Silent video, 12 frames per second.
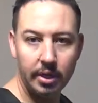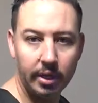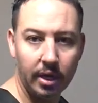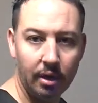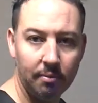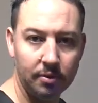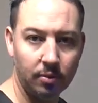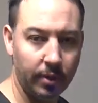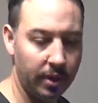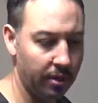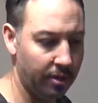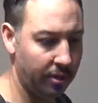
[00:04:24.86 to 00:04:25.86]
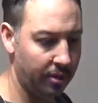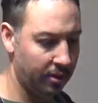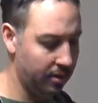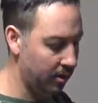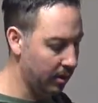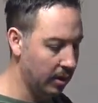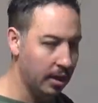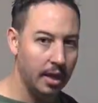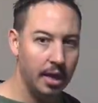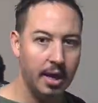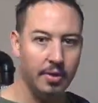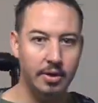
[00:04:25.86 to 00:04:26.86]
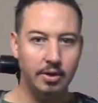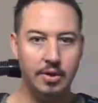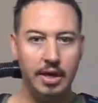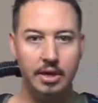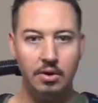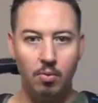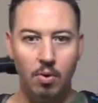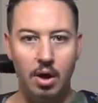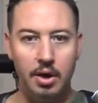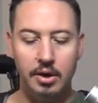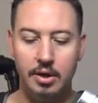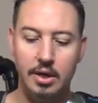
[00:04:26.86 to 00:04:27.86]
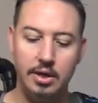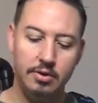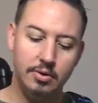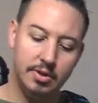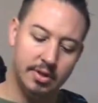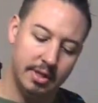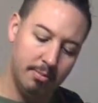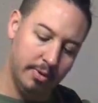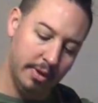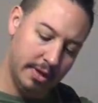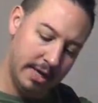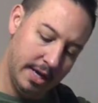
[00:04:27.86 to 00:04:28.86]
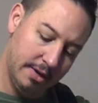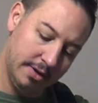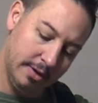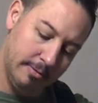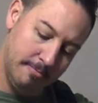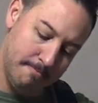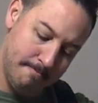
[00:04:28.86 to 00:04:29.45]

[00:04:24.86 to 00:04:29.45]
that it comes with. And then you take your wand and you just simply attach it